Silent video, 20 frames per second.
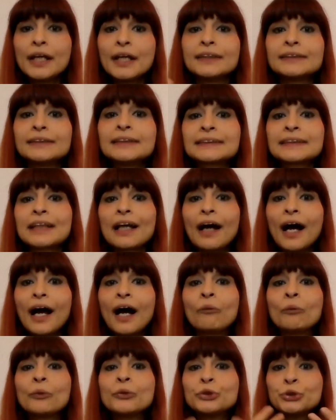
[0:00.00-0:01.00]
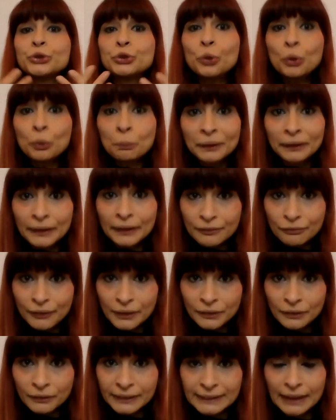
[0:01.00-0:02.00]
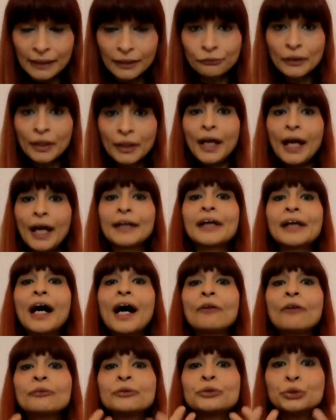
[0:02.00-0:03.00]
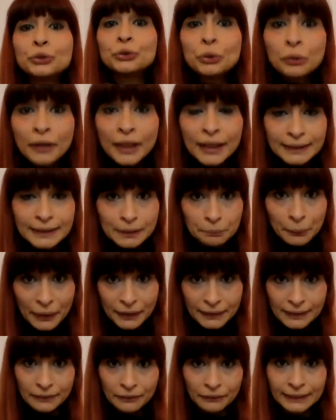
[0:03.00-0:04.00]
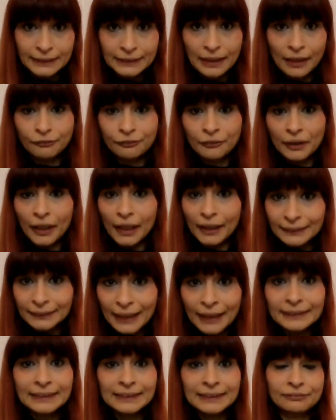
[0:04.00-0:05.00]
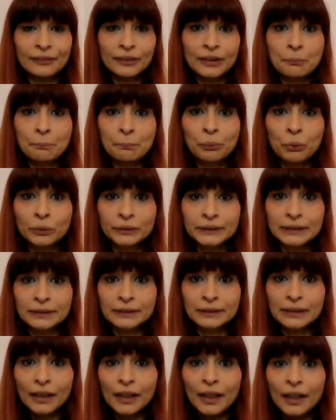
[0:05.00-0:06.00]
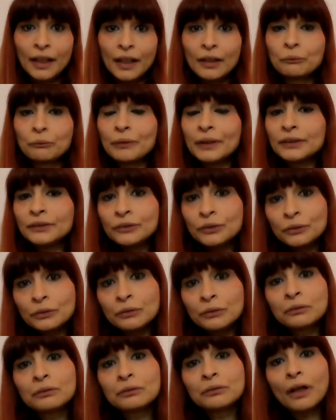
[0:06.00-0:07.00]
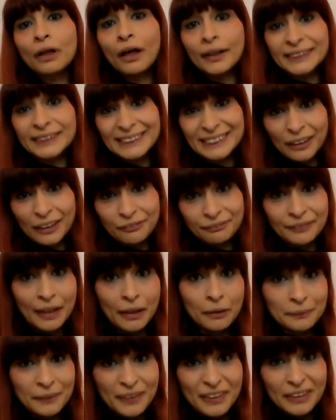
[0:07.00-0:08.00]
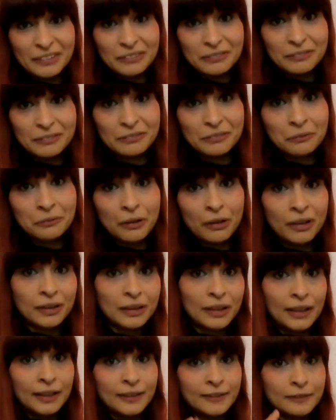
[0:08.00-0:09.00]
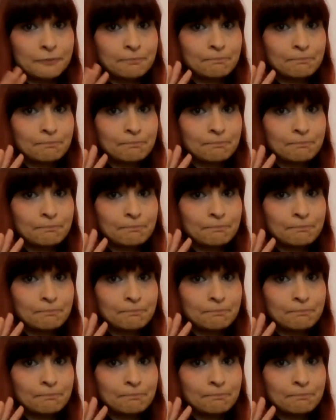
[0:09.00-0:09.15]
It is how you believe in yourself and how you express yourself. And that is very important. When you are self doubting, you are like,